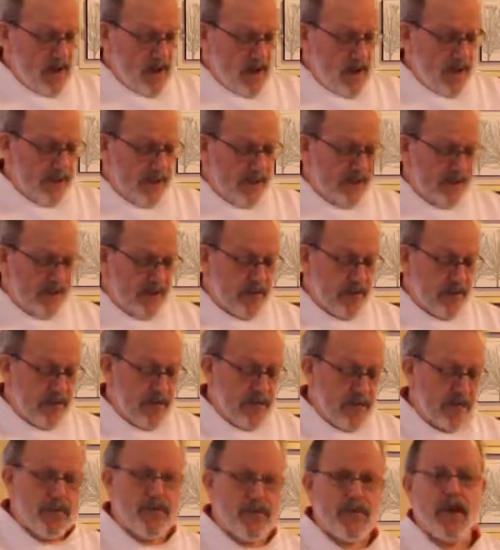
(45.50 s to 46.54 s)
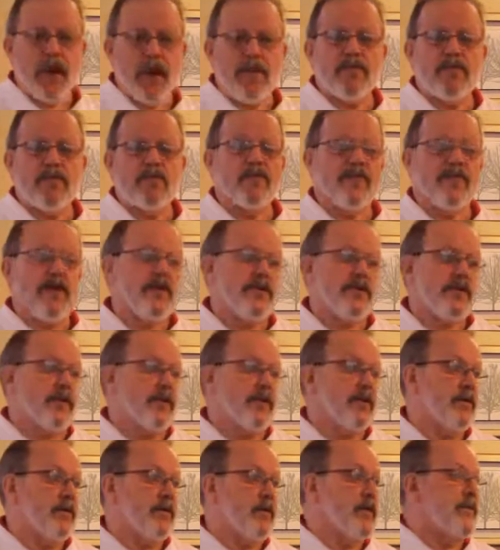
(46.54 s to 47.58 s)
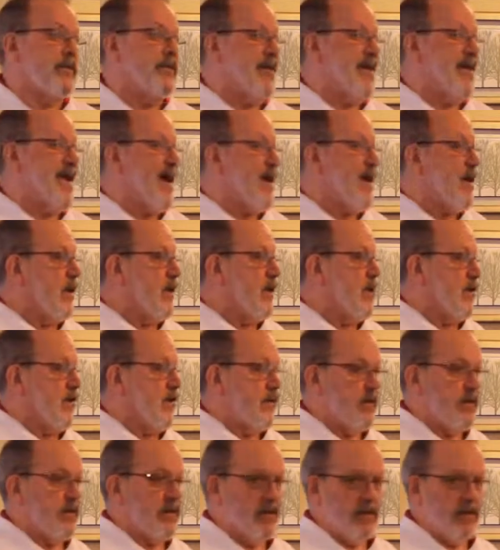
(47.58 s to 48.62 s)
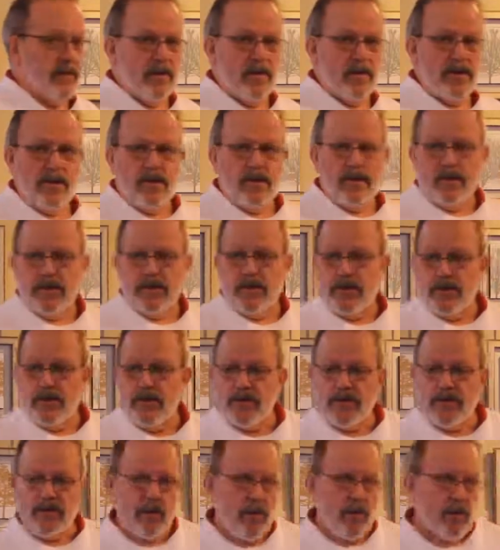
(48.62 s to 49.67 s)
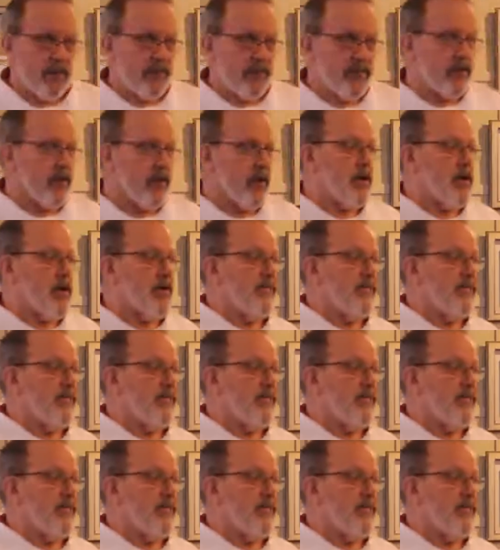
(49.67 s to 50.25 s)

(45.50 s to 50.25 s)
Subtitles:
And assure that there's proper venting in the attic. The new codes are